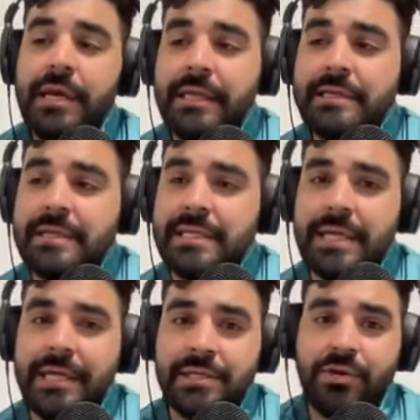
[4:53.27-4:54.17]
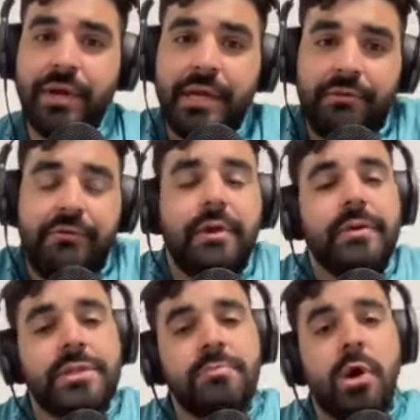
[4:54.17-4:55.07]
in the sense that he's creating a
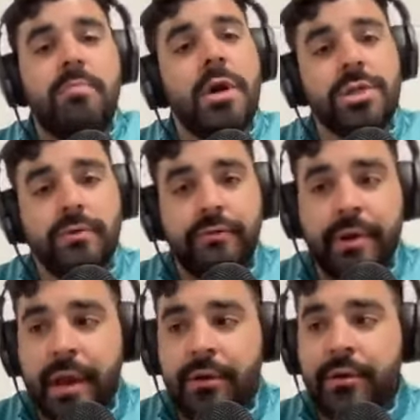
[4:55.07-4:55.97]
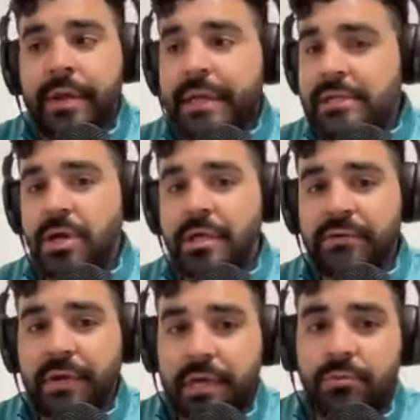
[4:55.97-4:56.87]
very small margin for error, and his
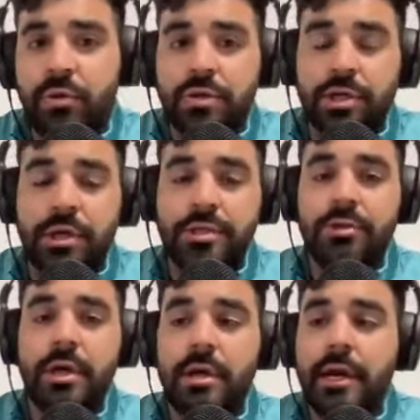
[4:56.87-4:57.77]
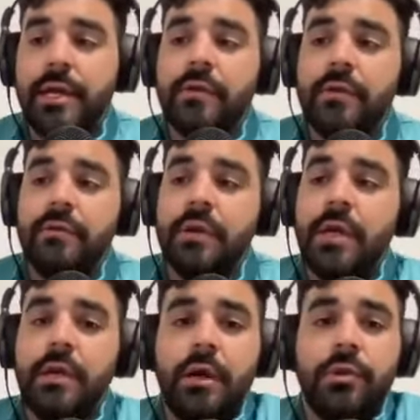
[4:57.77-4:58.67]
odds of hitting poor shots are a lot higher than
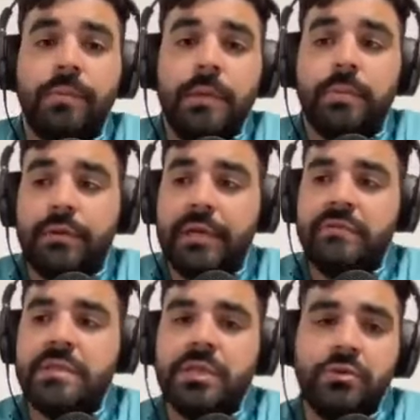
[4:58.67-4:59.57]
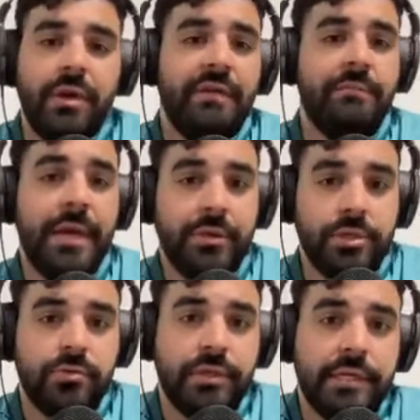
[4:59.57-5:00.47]
other people that I've seen who have better
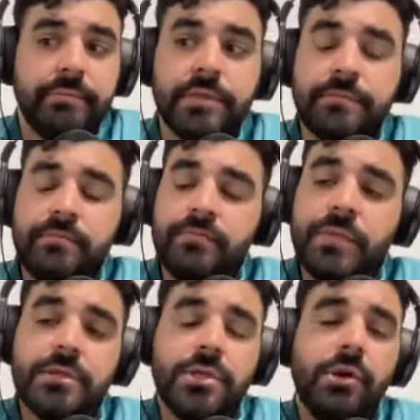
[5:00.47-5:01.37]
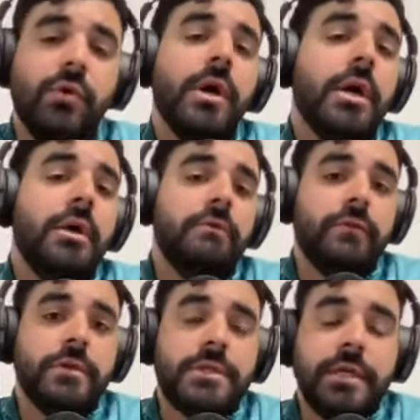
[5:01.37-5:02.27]
short games. So
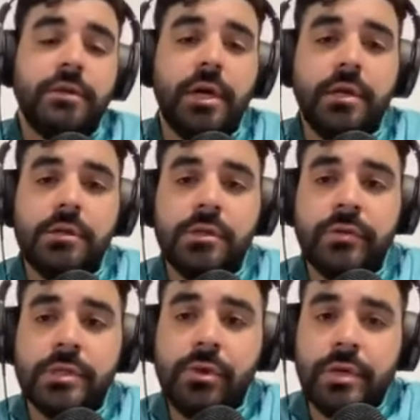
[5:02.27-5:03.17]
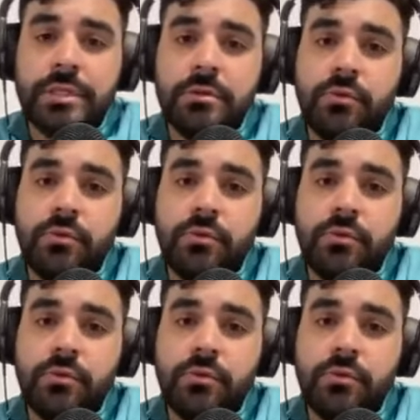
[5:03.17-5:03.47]
first thing you got to do is always